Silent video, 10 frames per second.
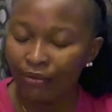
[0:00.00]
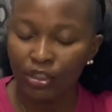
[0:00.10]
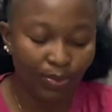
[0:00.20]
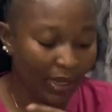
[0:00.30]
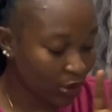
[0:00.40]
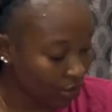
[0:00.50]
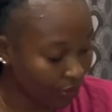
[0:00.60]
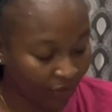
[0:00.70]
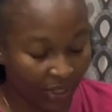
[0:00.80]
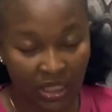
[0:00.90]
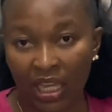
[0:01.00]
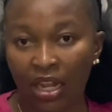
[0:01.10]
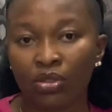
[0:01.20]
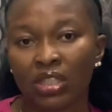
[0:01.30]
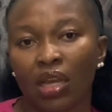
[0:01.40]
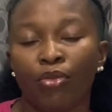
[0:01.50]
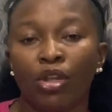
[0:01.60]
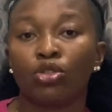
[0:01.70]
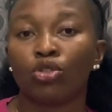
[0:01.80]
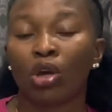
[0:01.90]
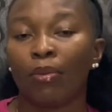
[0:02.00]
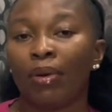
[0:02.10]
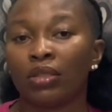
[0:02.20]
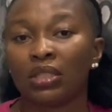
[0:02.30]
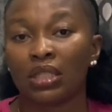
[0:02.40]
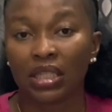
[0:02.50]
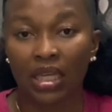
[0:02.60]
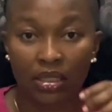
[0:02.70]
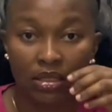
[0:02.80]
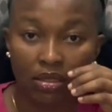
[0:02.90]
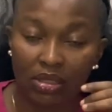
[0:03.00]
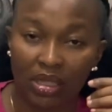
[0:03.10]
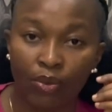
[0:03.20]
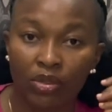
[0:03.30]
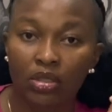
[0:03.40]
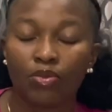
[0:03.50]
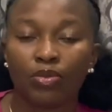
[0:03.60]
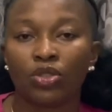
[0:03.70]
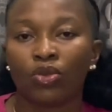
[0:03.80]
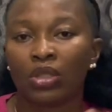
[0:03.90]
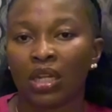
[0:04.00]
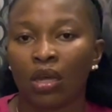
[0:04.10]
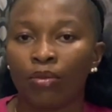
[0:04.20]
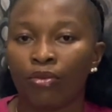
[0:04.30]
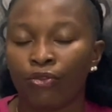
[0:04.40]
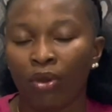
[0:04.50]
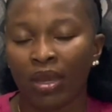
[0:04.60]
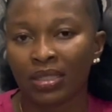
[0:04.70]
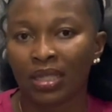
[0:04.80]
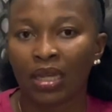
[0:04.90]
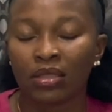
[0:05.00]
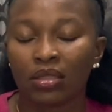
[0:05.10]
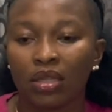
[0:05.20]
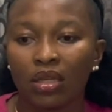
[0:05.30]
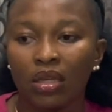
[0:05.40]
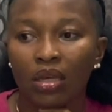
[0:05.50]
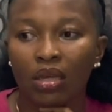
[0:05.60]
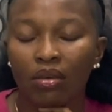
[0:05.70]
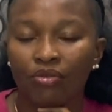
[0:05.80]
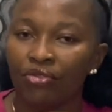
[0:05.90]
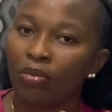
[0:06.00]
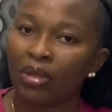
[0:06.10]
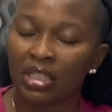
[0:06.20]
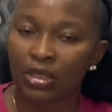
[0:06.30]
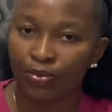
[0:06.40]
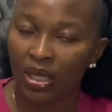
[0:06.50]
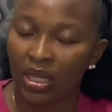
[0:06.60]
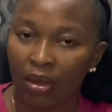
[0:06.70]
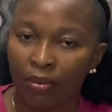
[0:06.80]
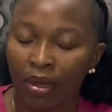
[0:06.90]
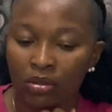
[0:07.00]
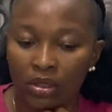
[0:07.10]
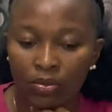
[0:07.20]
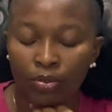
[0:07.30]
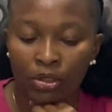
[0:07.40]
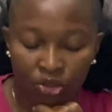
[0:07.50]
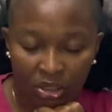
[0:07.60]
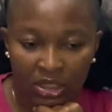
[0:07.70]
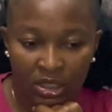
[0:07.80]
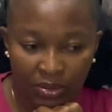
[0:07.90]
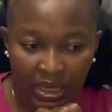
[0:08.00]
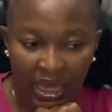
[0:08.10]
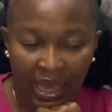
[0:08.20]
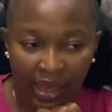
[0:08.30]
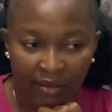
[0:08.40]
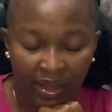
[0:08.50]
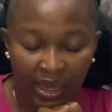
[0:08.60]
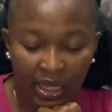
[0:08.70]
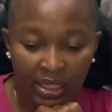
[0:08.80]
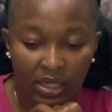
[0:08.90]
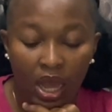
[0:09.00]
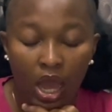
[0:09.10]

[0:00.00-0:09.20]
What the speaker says: just passed through a phase. I don't think I'm ready to talk about it yet because I want it to be sorted out before I start verbally speaking about it. But trust me, I have had